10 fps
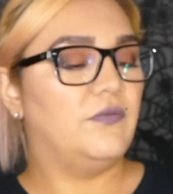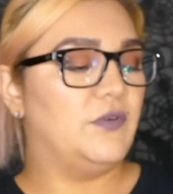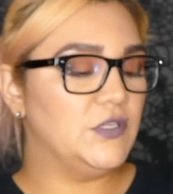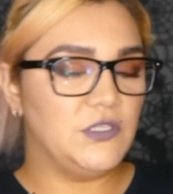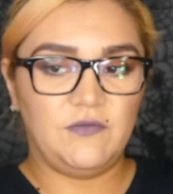
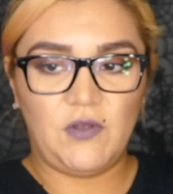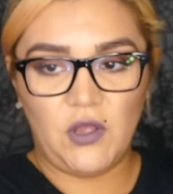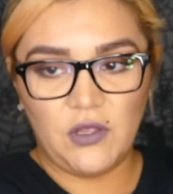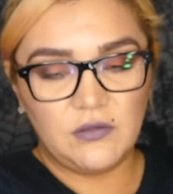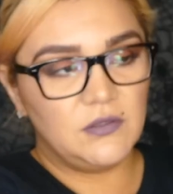first of
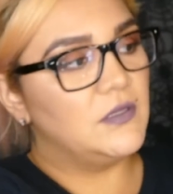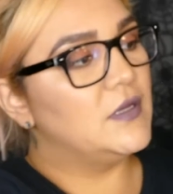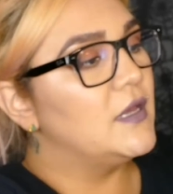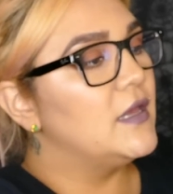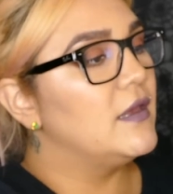all,
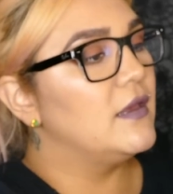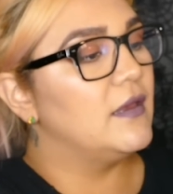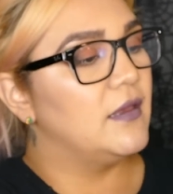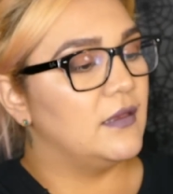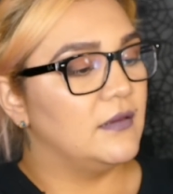
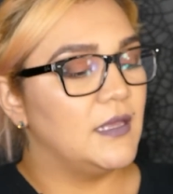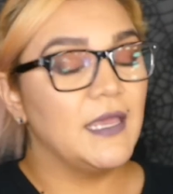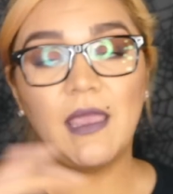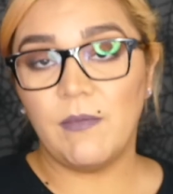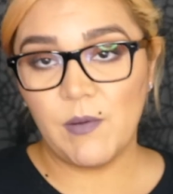it
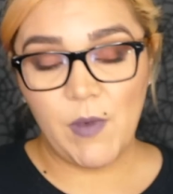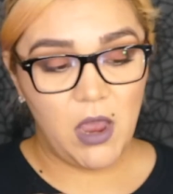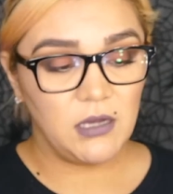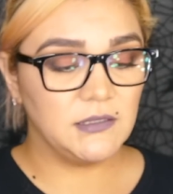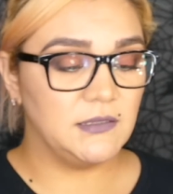came in a
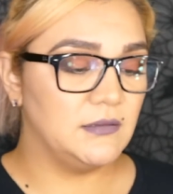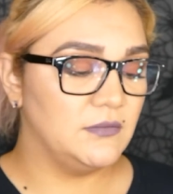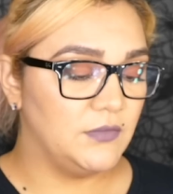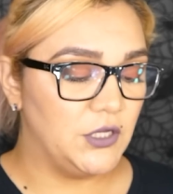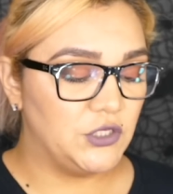box,
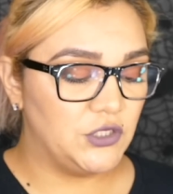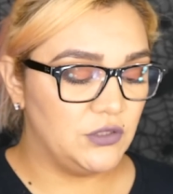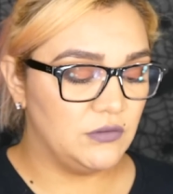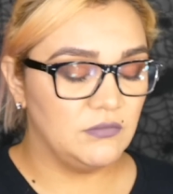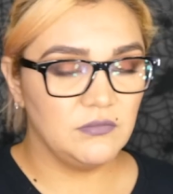which
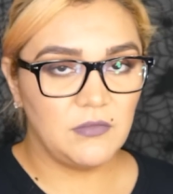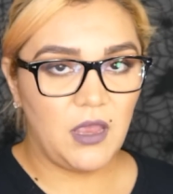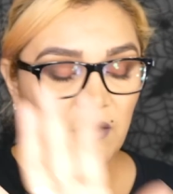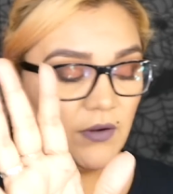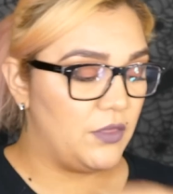
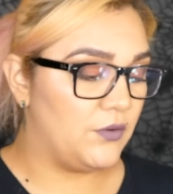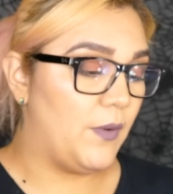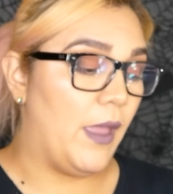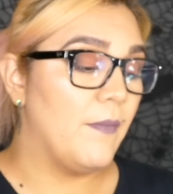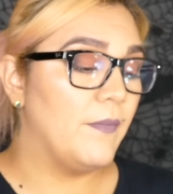I already threw away,